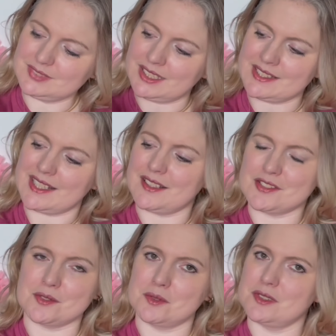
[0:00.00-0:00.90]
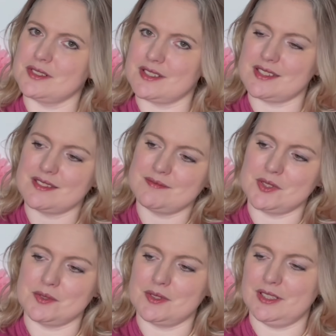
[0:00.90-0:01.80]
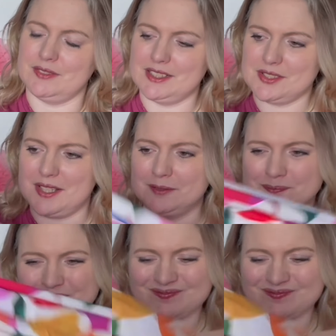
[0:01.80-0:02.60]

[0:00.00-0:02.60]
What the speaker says: And yeah, so gorgeous. So lovely. So yeah,